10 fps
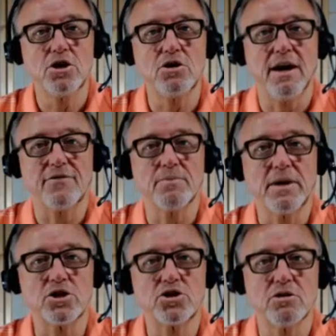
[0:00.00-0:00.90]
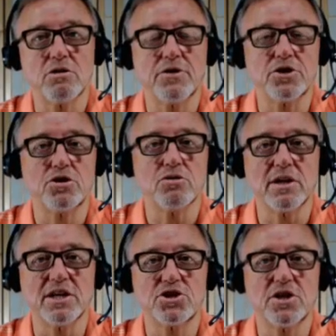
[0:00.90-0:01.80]
You have to make sure that you're
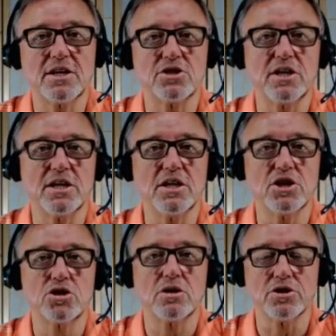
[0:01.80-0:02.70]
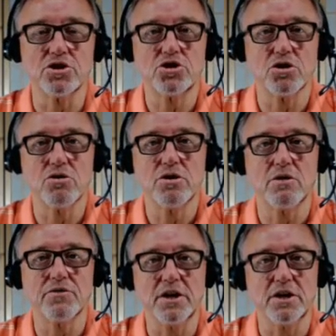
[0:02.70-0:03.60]
listed as the additional insured
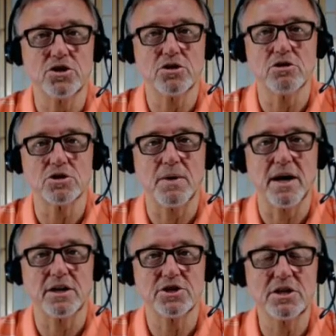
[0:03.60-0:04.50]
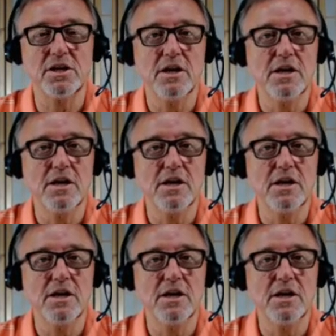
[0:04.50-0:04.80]
on the insurance policy.